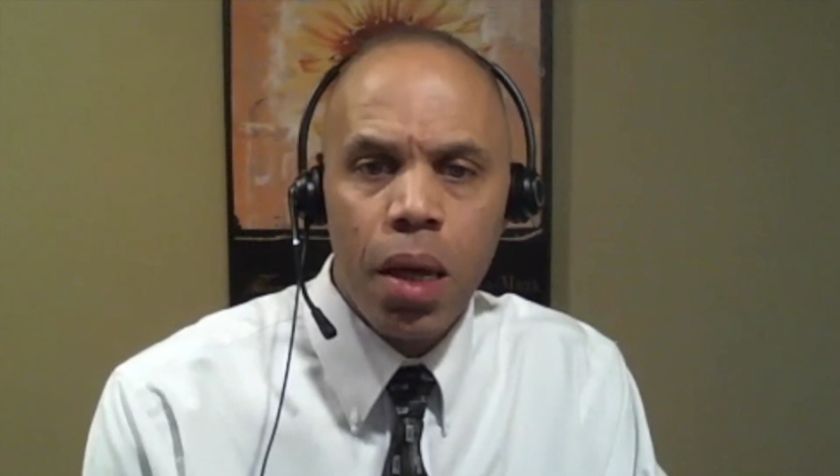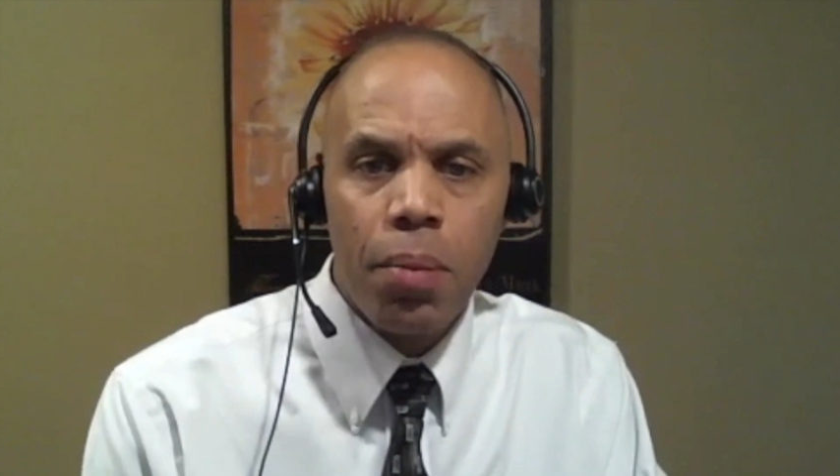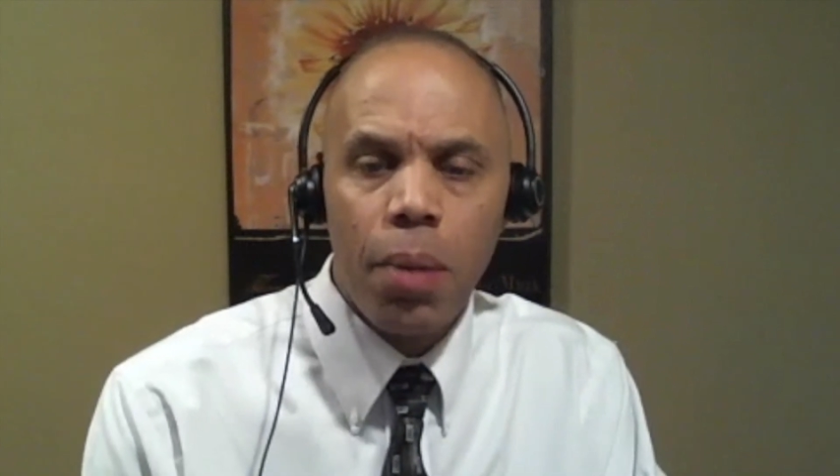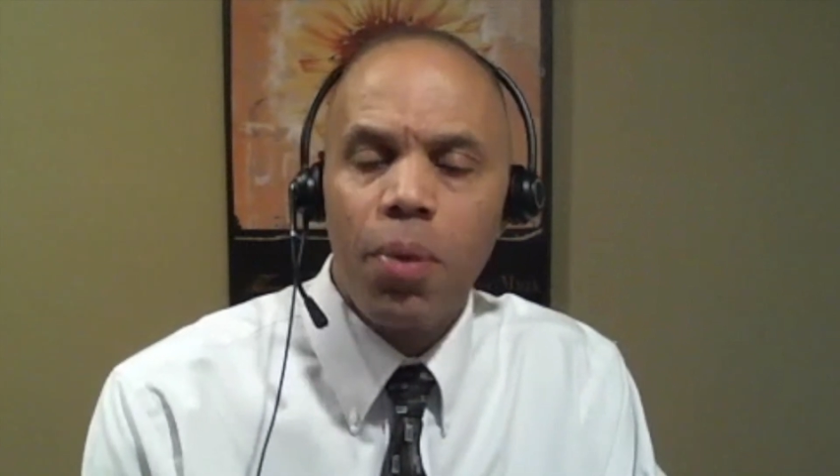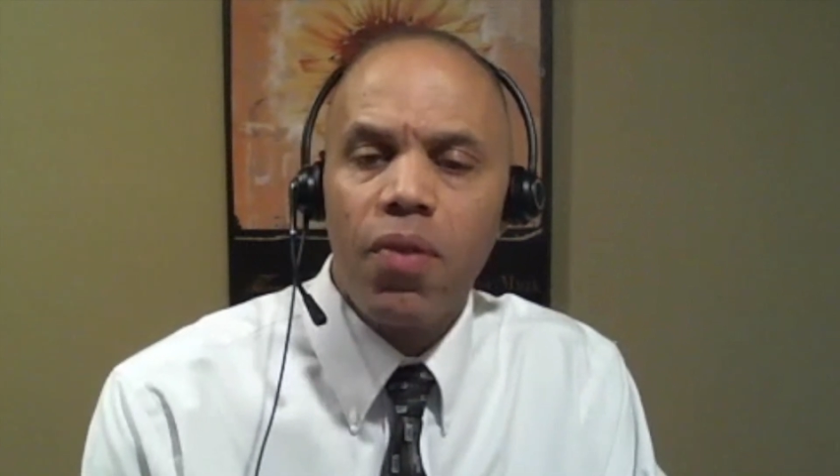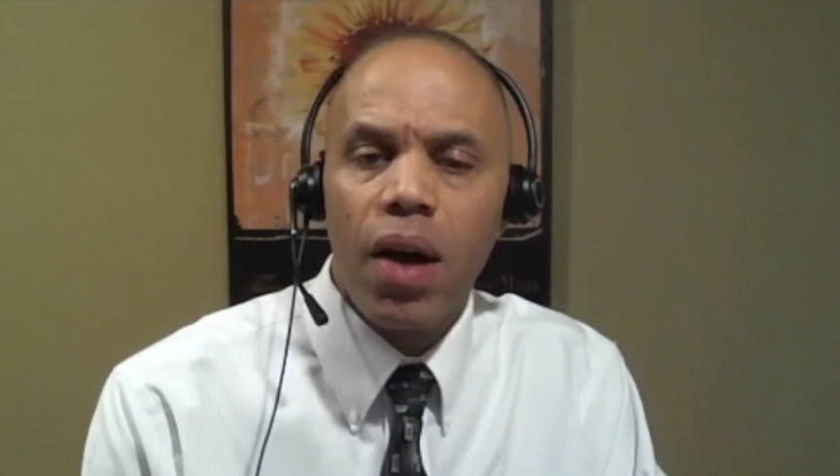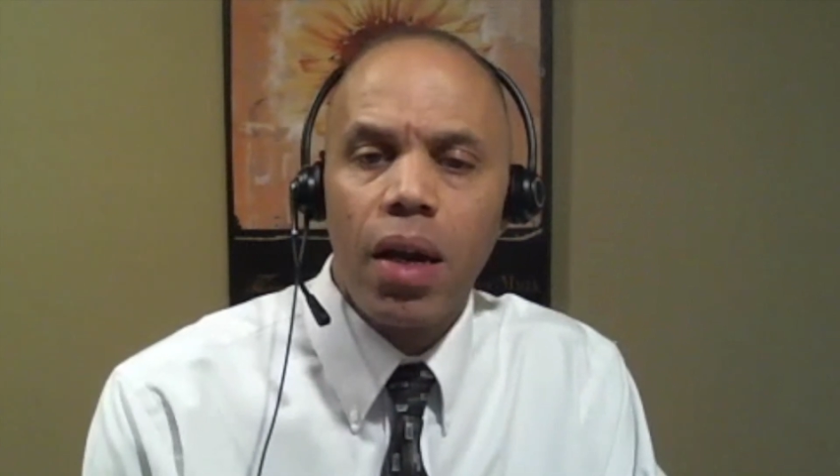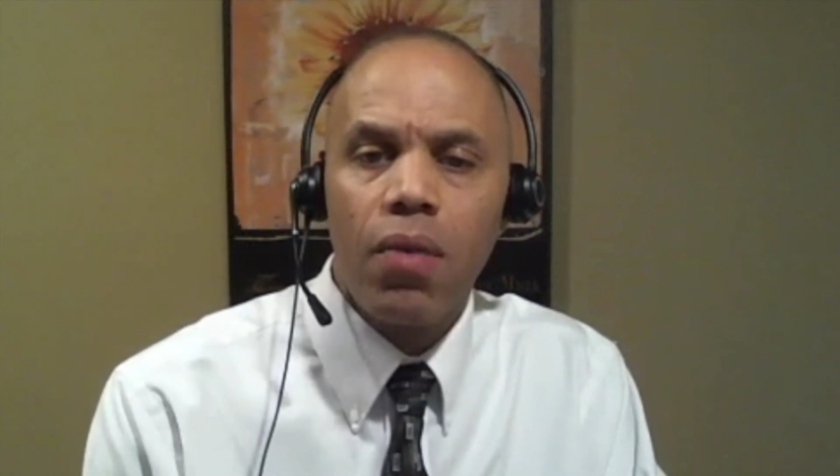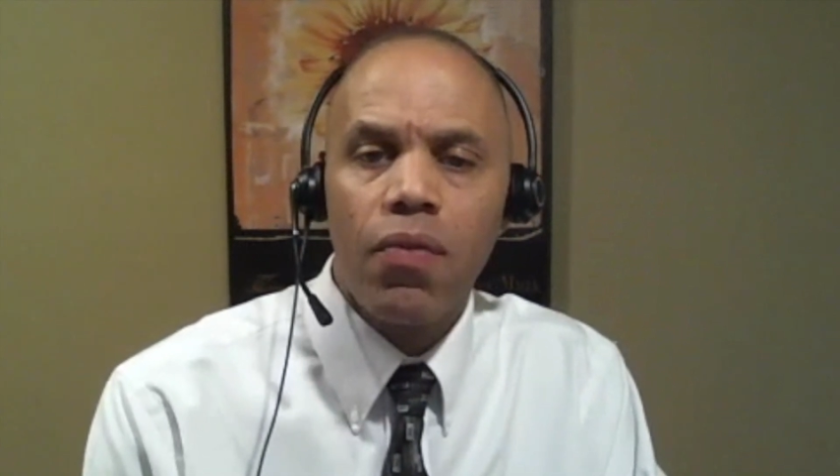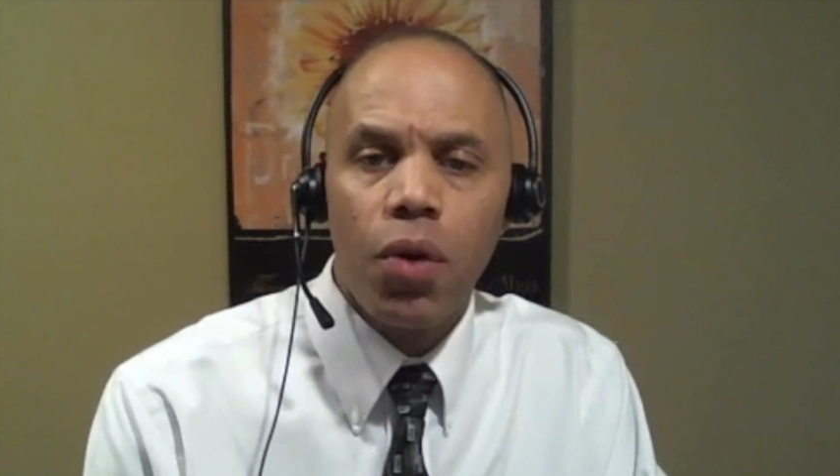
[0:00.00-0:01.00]
by
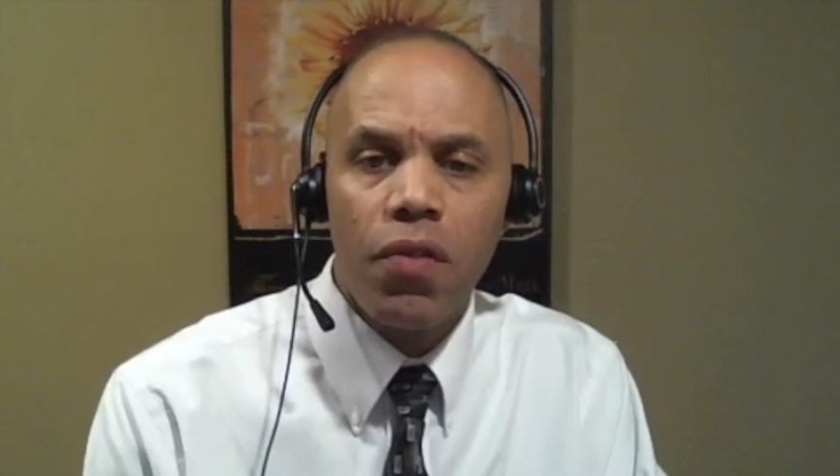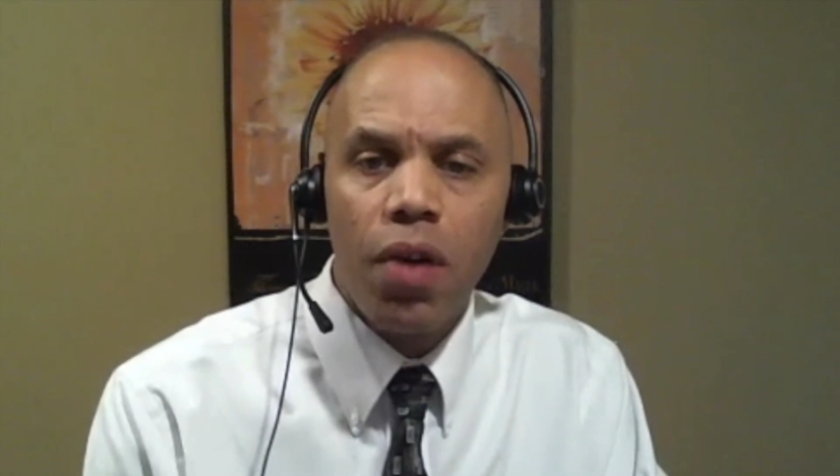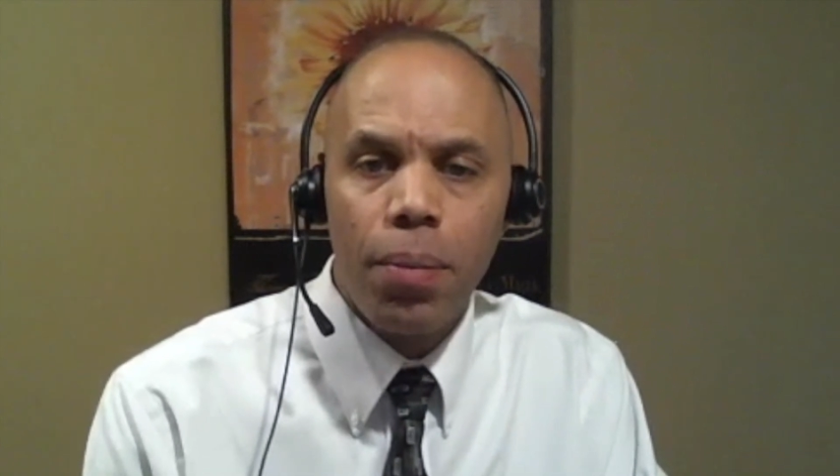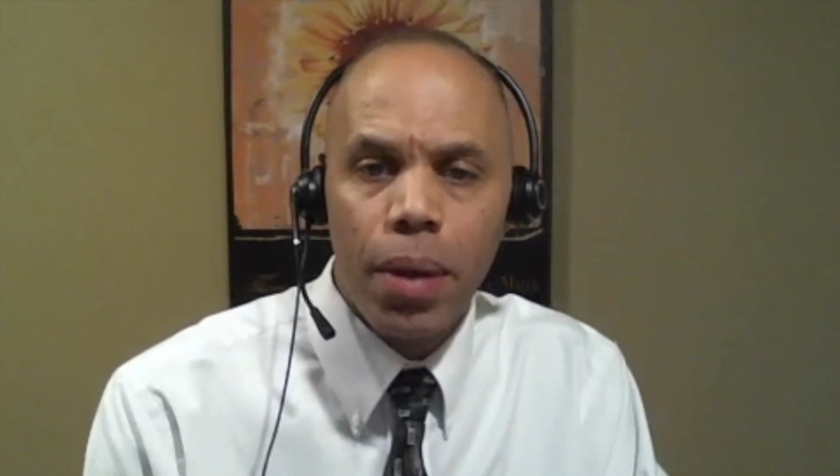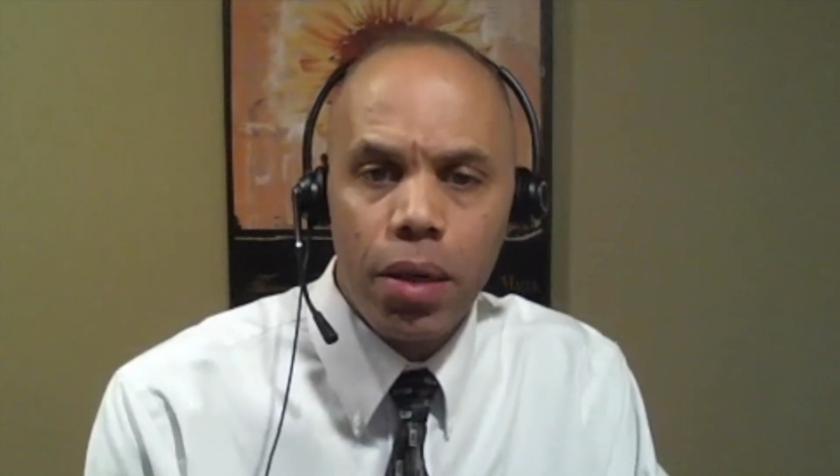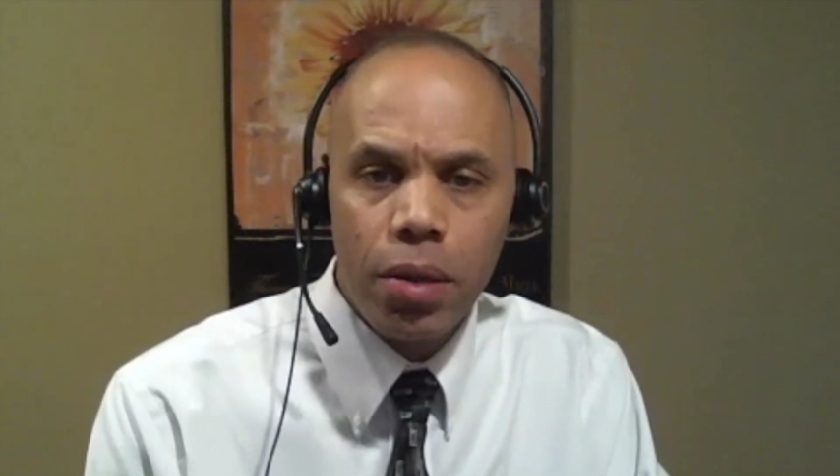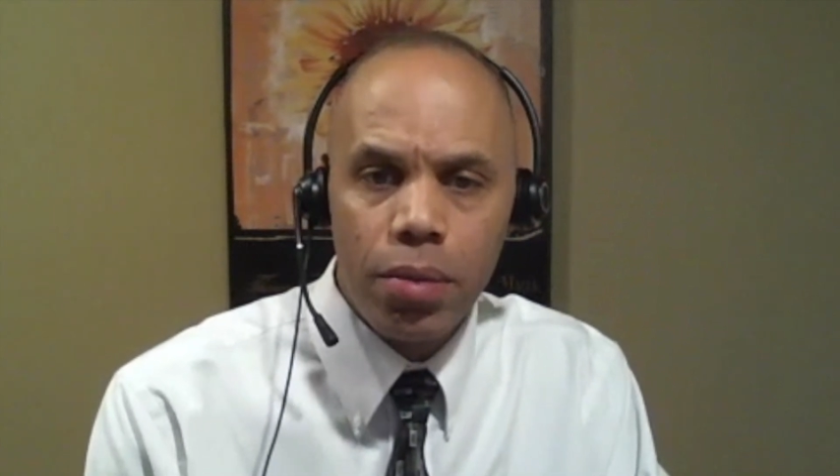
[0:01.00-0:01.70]
providing a 45-minute